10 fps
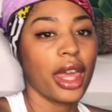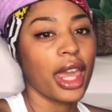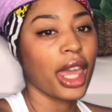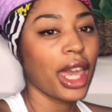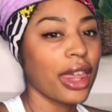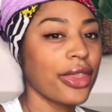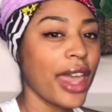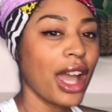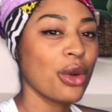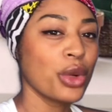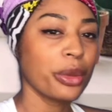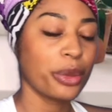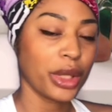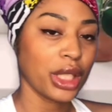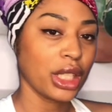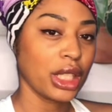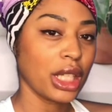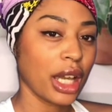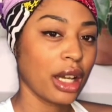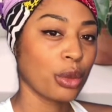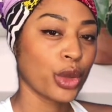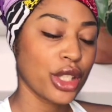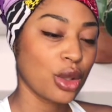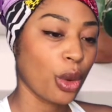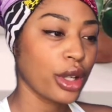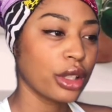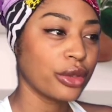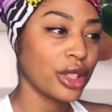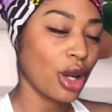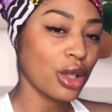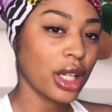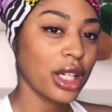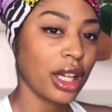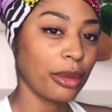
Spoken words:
and that would be restorative yoga.